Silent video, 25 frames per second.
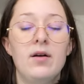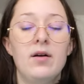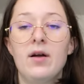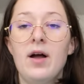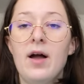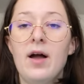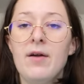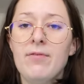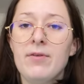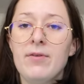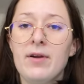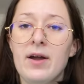
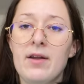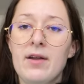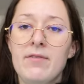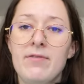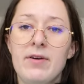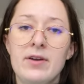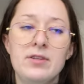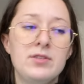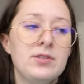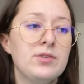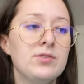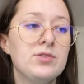I forgot if
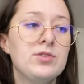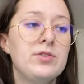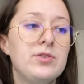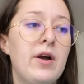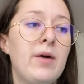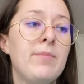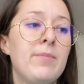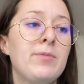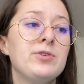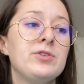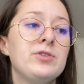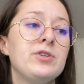I told you
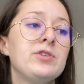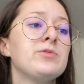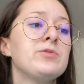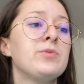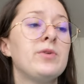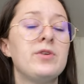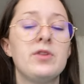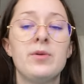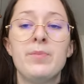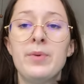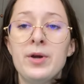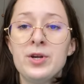how much those
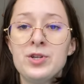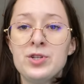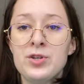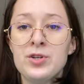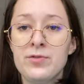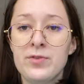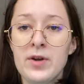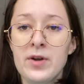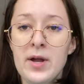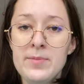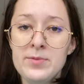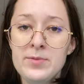were. The picture
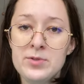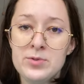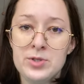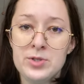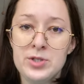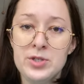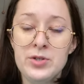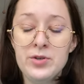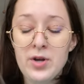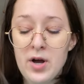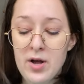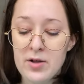frames were
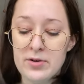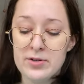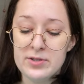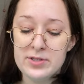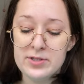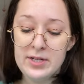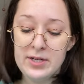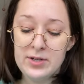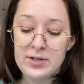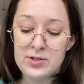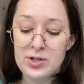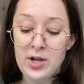
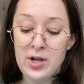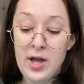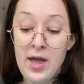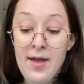$2 each.